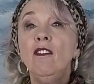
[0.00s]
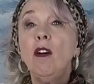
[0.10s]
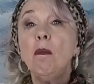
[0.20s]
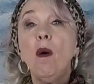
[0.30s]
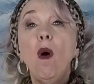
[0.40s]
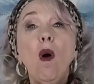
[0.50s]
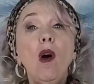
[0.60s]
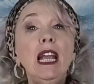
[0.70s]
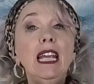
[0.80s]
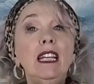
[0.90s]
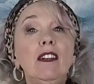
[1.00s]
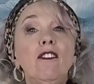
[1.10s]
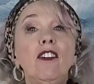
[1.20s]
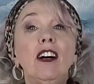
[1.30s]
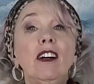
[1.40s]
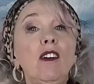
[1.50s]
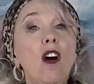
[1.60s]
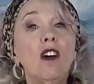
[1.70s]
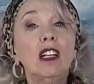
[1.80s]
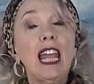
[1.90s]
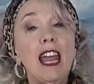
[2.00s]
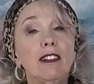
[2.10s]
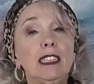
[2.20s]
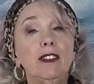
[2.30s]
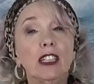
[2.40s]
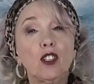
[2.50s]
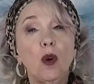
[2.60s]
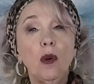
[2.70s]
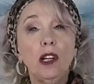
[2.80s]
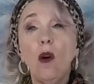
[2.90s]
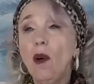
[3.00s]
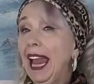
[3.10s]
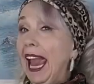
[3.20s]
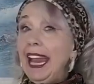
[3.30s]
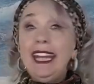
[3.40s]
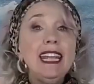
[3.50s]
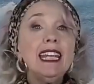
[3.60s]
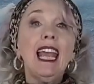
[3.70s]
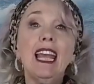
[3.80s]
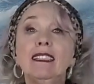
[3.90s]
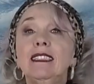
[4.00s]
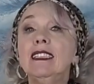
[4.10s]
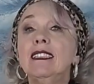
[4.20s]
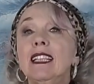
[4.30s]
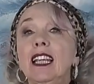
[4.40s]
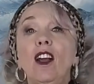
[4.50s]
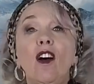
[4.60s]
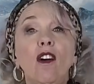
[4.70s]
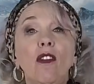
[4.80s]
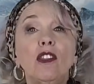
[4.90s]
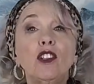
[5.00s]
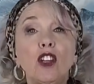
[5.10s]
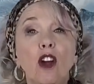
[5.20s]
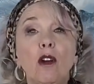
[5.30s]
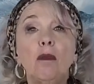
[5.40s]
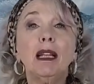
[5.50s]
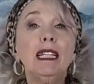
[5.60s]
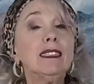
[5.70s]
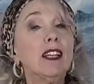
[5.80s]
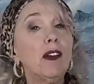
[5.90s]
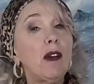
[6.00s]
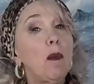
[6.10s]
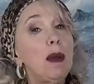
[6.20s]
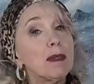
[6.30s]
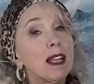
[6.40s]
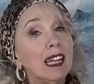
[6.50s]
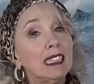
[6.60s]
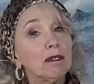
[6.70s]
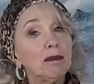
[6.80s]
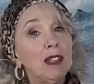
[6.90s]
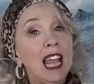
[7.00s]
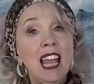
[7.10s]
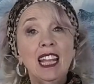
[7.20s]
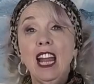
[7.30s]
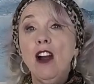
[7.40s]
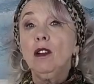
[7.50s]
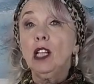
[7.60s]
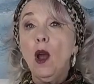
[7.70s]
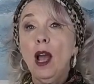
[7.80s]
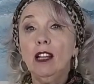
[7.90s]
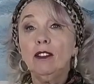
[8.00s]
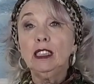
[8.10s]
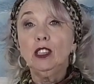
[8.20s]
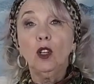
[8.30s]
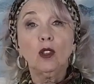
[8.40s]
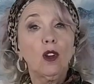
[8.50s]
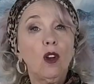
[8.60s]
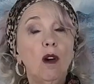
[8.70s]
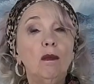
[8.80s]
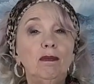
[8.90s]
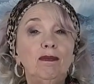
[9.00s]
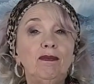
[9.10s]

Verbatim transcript: For more info on Carers Victoria or any guest you see on the show, please go to our website, carolohalloran.com.